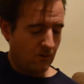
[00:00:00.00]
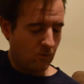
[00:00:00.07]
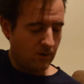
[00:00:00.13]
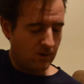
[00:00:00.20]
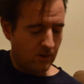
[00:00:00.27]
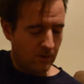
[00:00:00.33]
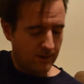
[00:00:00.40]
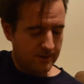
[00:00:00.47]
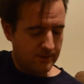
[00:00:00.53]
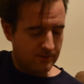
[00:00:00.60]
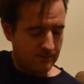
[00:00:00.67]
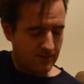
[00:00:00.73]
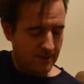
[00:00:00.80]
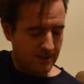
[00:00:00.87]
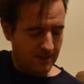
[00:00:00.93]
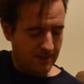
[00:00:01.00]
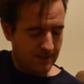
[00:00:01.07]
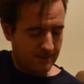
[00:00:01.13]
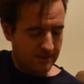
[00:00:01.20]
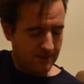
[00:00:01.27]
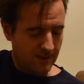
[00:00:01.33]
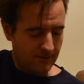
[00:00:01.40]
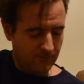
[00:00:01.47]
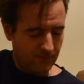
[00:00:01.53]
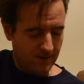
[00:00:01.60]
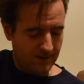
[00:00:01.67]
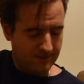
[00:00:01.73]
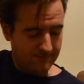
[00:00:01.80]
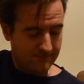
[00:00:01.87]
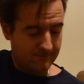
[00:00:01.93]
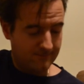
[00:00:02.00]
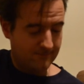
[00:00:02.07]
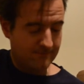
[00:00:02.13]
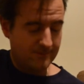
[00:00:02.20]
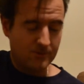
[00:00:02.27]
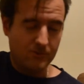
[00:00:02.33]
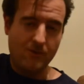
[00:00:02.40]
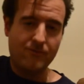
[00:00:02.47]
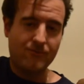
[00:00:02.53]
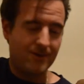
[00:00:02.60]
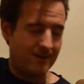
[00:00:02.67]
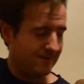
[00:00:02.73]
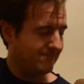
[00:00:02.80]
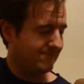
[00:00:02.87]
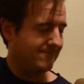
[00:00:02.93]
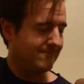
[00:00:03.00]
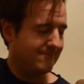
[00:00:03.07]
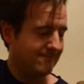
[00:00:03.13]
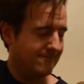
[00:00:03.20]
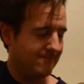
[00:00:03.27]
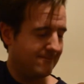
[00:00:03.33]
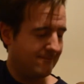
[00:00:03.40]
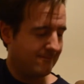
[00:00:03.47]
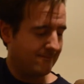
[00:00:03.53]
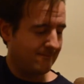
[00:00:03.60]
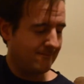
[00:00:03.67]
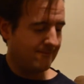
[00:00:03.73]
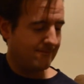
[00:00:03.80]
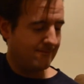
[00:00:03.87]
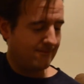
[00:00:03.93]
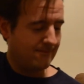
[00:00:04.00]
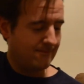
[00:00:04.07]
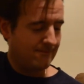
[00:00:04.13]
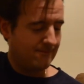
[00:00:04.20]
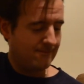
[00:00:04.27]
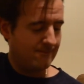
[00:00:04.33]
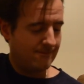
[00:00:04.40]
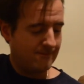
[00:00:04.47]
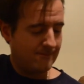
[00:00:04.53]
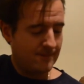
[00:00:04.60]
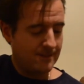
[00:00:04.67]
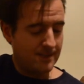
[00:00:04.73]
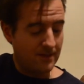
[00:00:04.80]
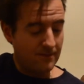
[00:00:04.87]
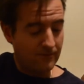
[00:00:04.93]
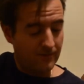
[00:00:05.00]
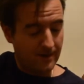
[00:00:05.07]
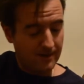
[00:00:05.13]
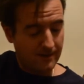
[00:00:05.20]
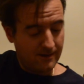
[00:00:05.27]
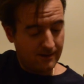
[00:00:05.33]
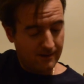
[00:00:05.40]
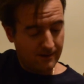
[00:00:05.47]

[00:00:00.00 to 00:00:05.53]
we're going to the 10th fret, 12th fret. 10th fret,